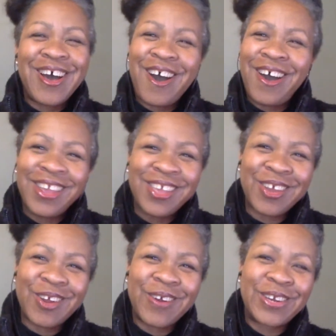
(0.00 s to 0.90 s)
Audit your
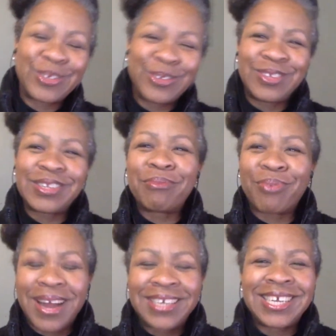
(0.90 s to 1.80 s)
current tools and
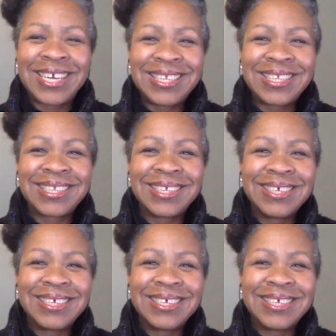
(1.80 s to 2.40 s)
projects.